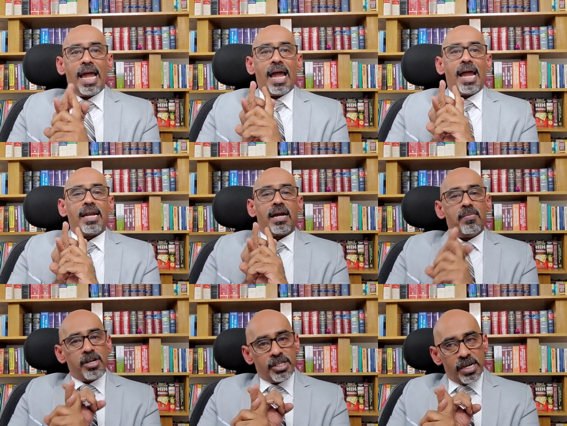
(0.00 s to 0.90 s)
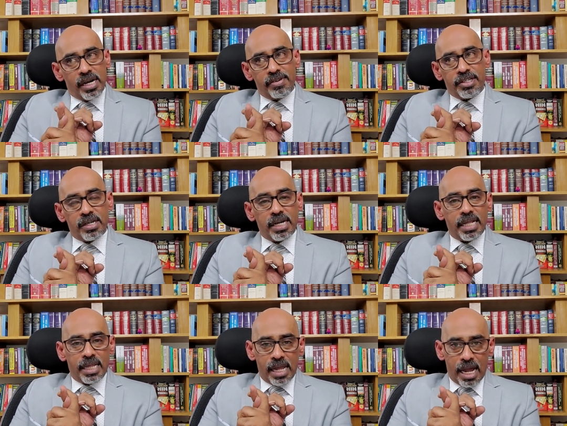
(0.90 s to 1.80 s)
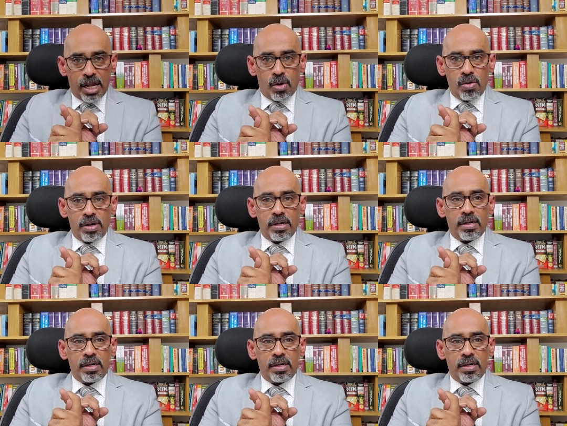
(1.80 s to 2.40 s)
and commercial division in the High Court,